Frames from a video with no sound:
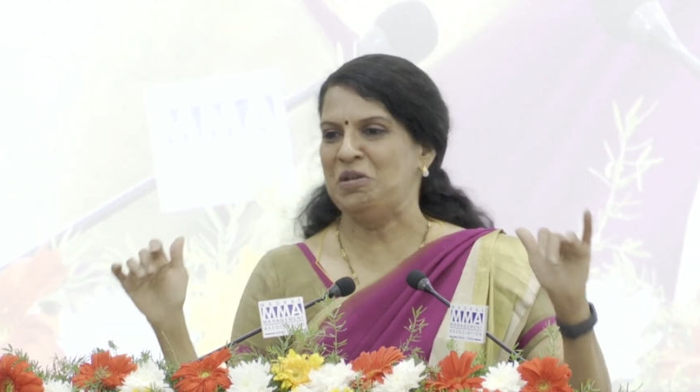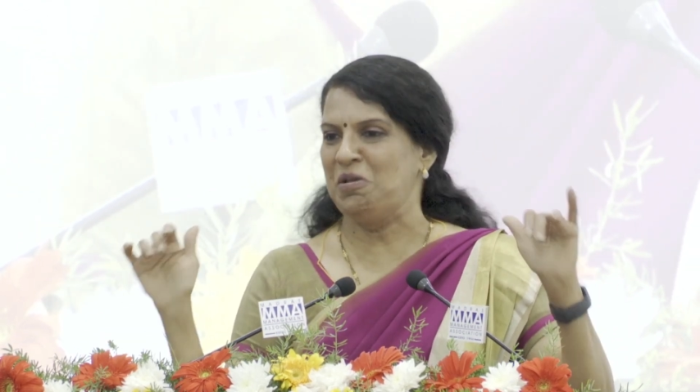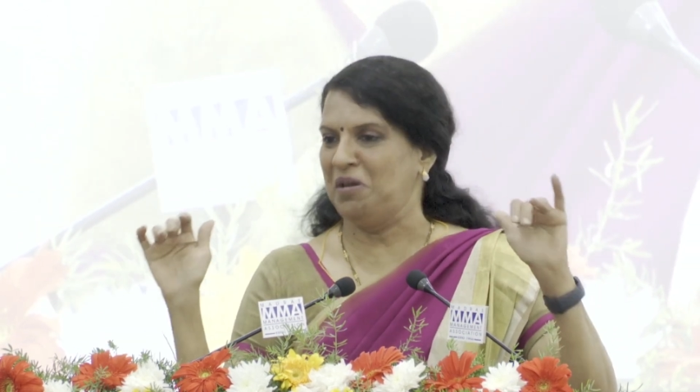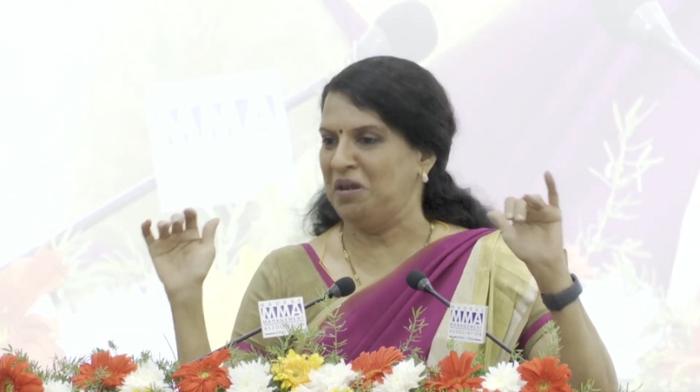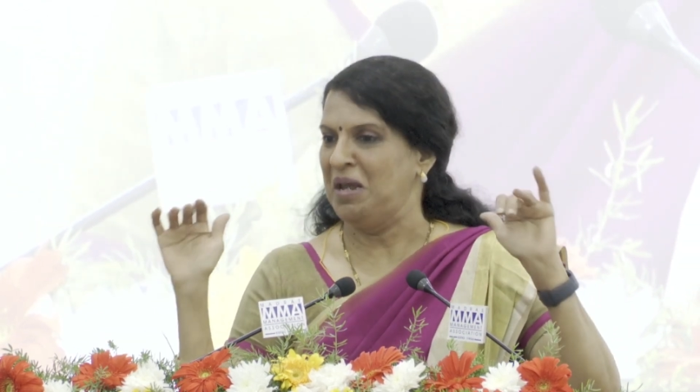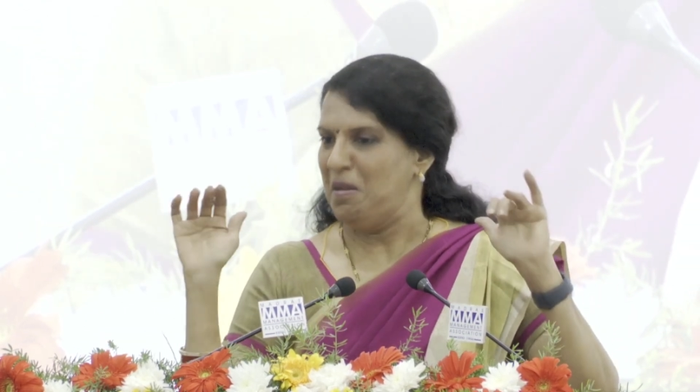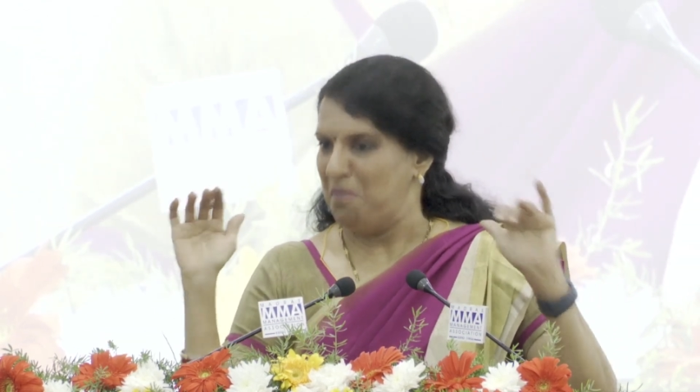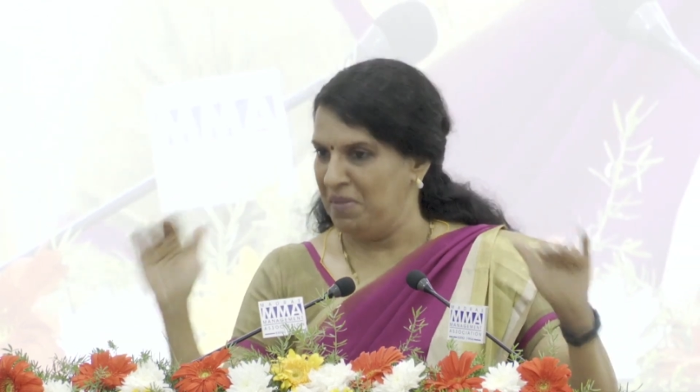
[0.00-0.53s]
your
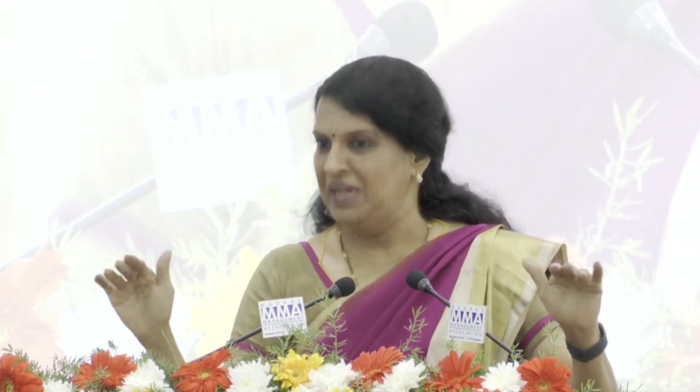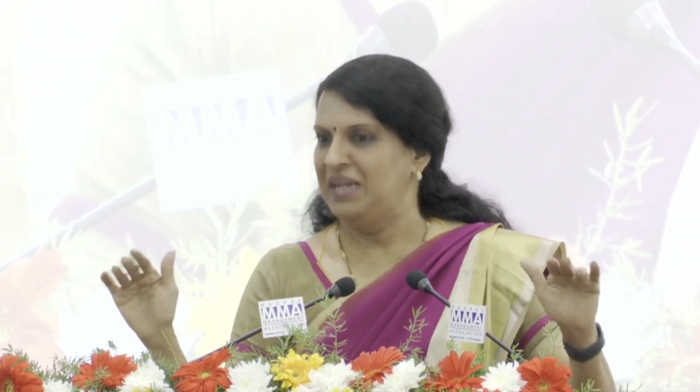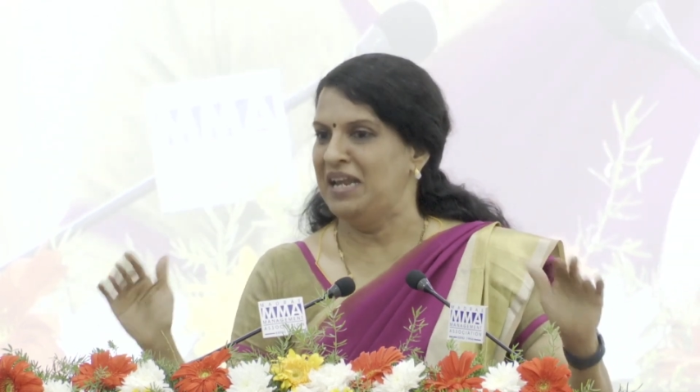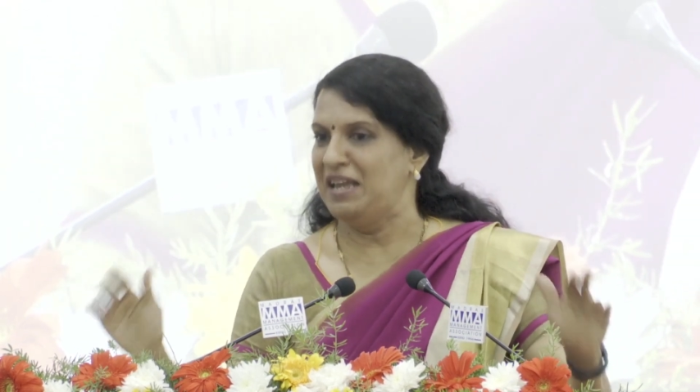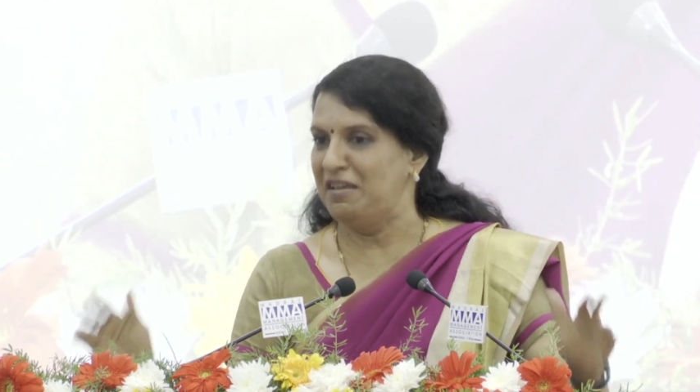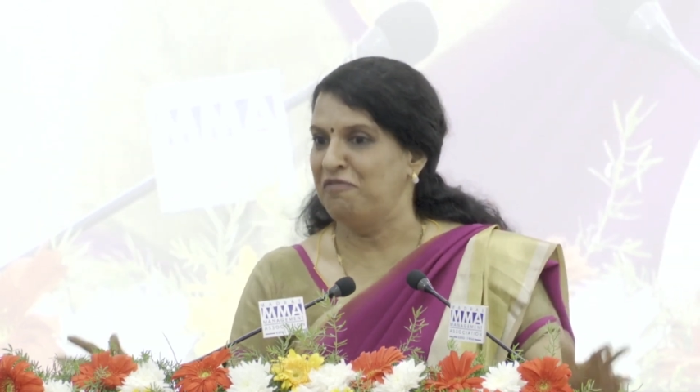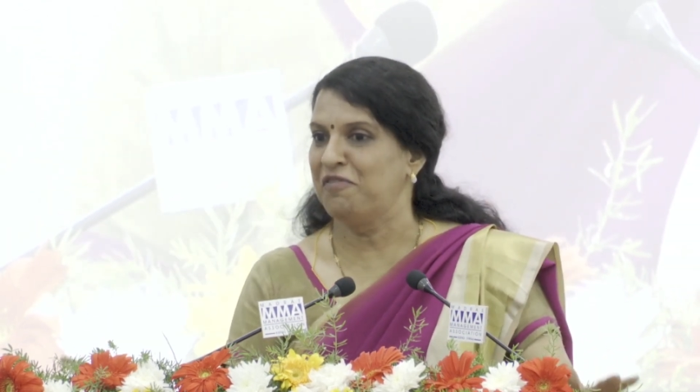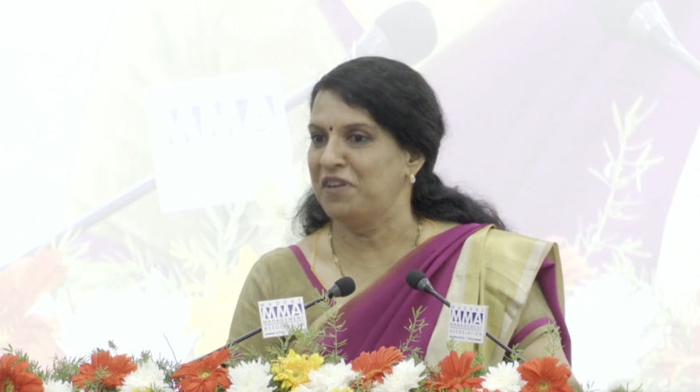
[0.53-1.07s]

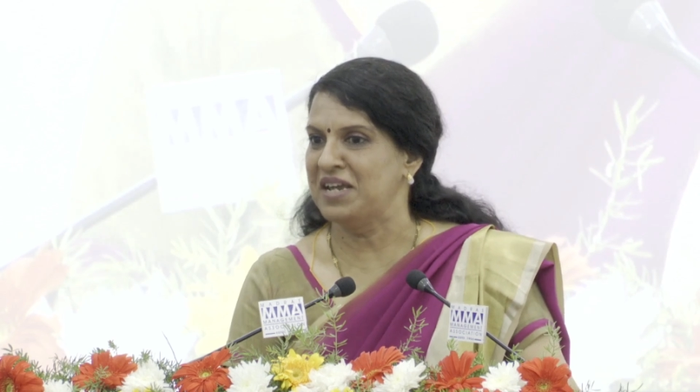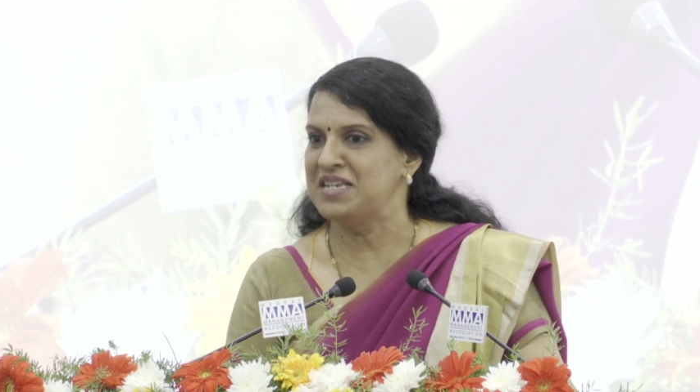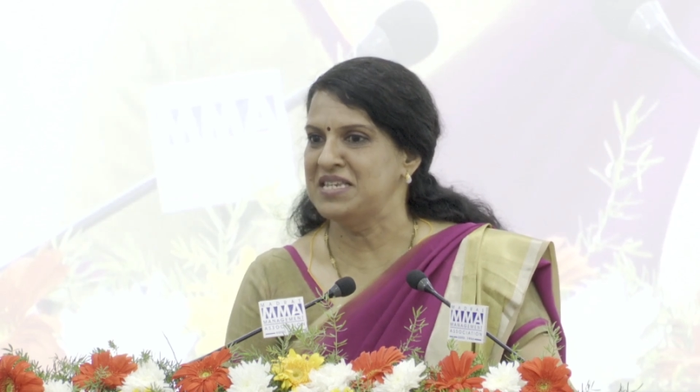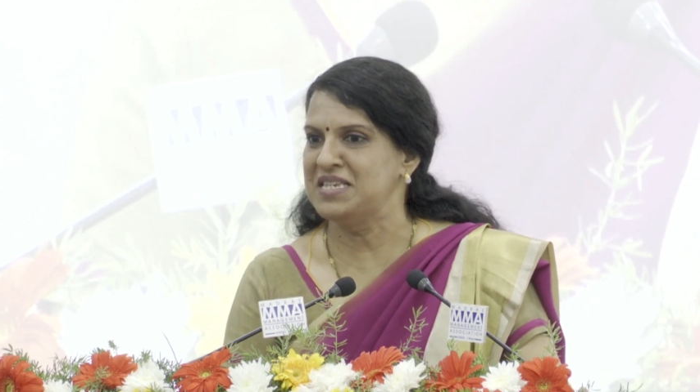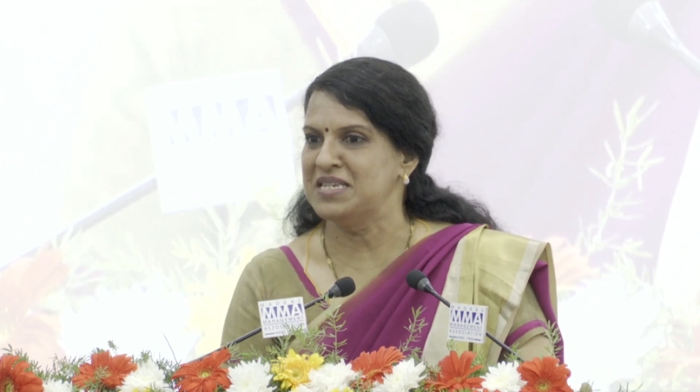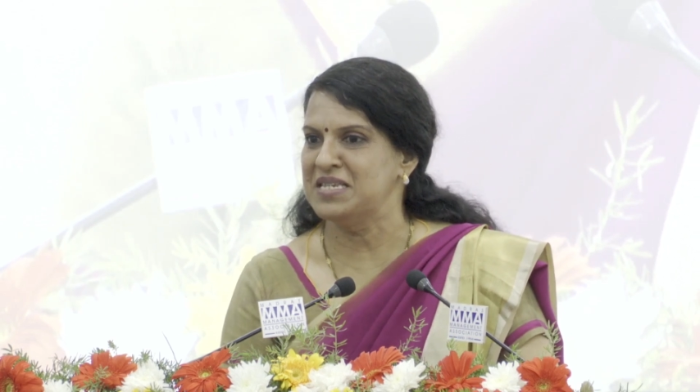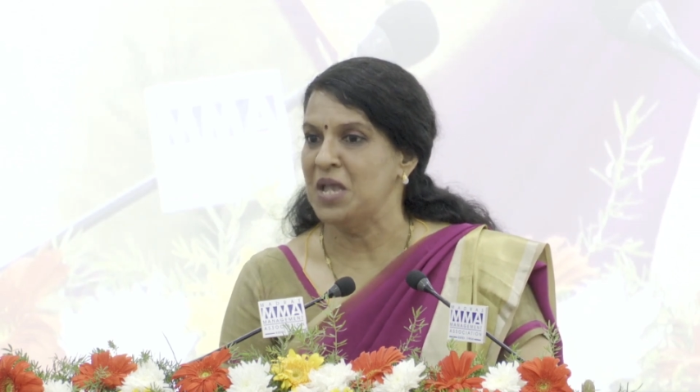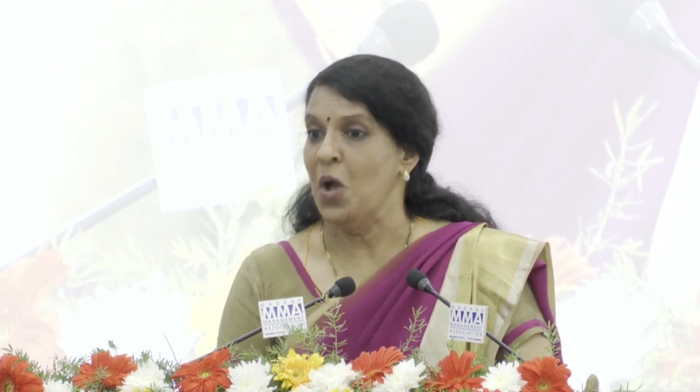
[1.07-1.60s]
midlife
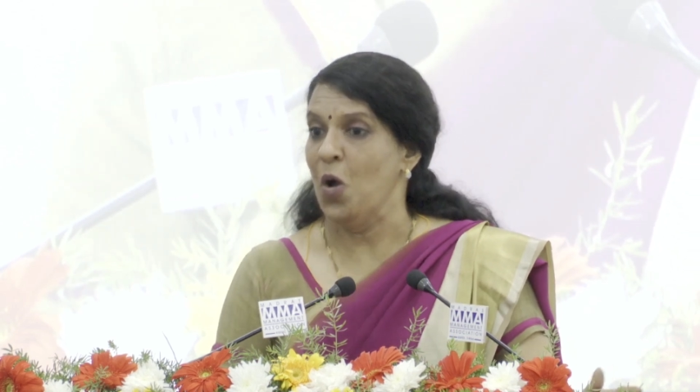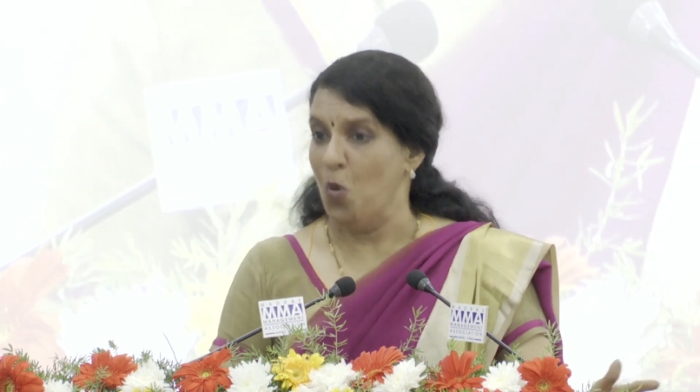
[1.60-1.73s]
crisis.